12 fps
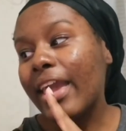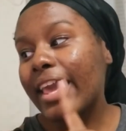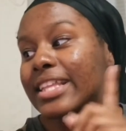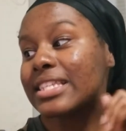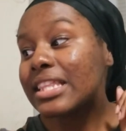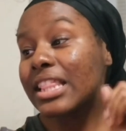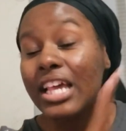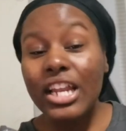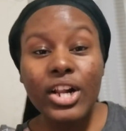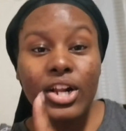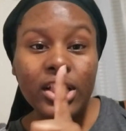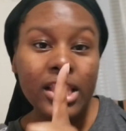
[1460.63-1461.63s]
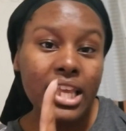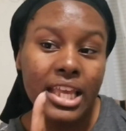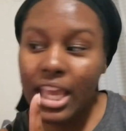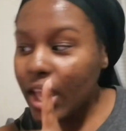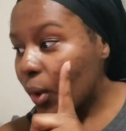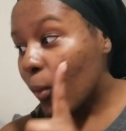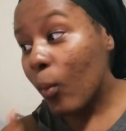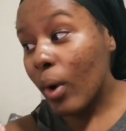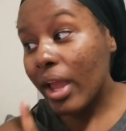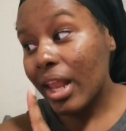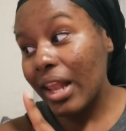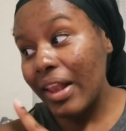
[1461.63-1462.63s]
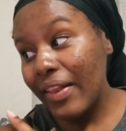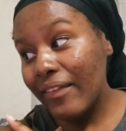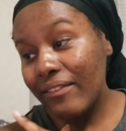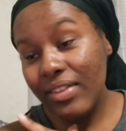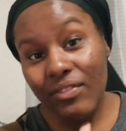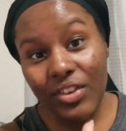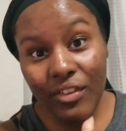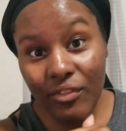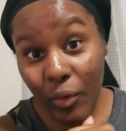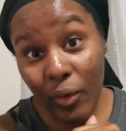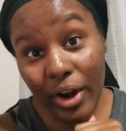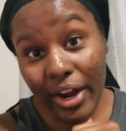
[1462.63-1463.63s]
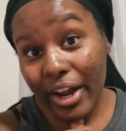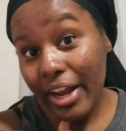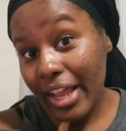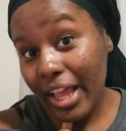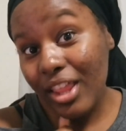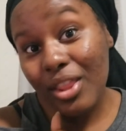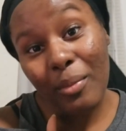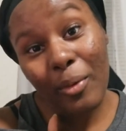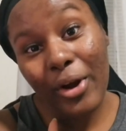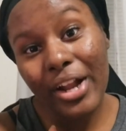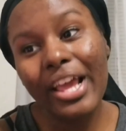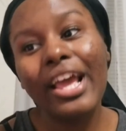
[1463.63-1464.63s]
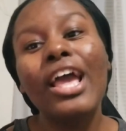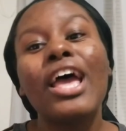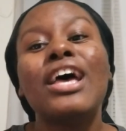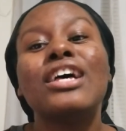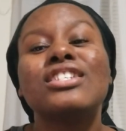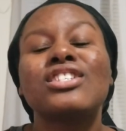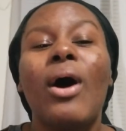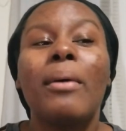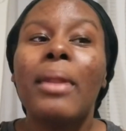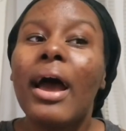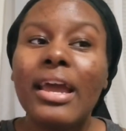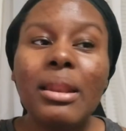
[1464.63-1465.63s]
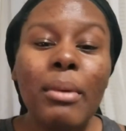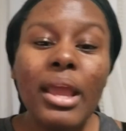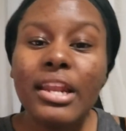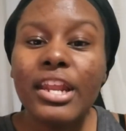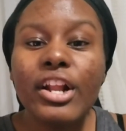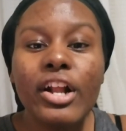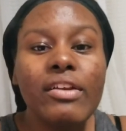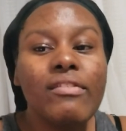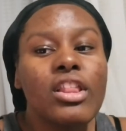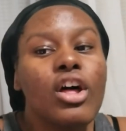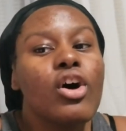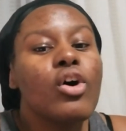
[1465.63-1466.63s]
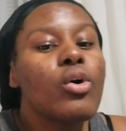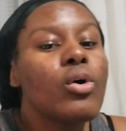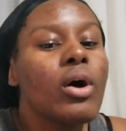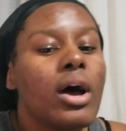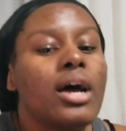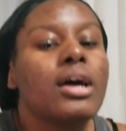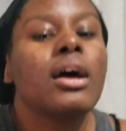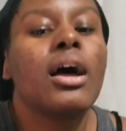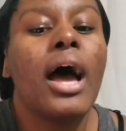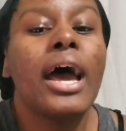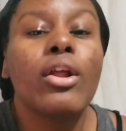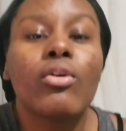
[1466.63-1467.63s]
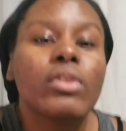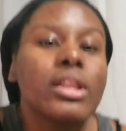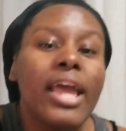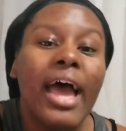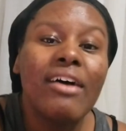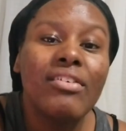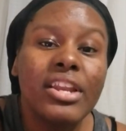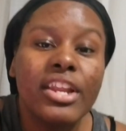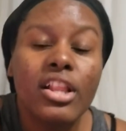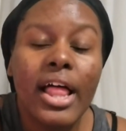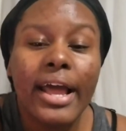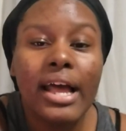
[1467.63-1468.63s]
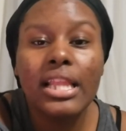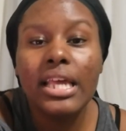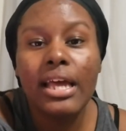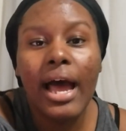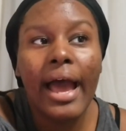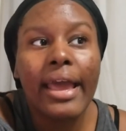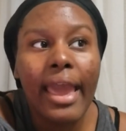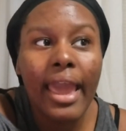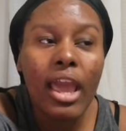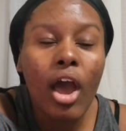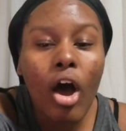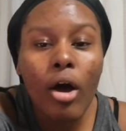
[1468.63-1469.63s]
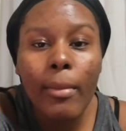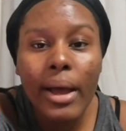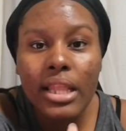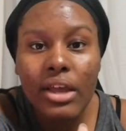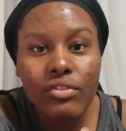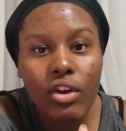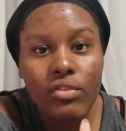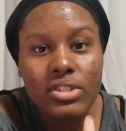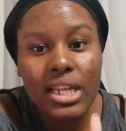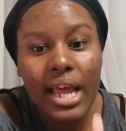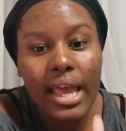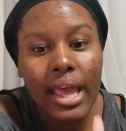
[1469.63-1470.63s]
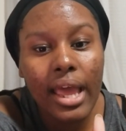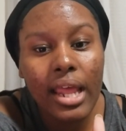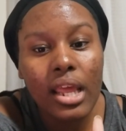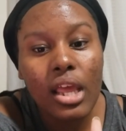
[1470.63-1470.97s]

It's literally 1:54 in the morning. So I'm not going to make dinner even though I don't really have any dinner. Like I ate all my leftovers that I had.